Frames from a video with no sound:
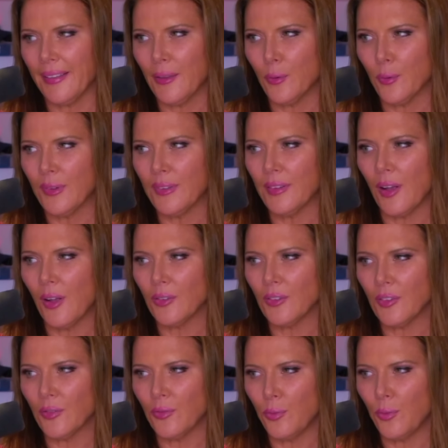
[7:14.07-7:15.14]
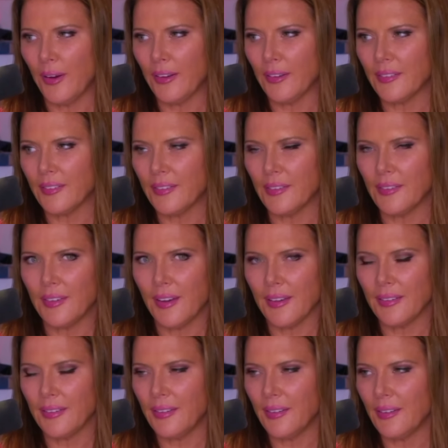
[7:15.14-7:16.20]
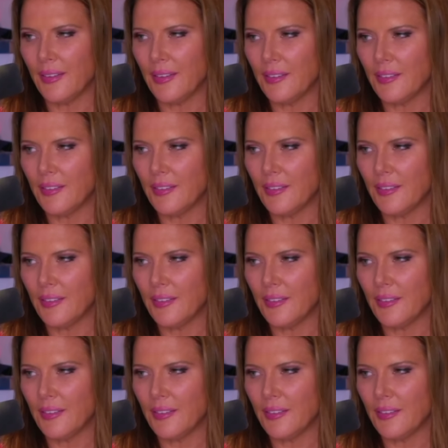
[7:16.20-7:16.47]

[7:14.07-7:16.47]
the results of which suggested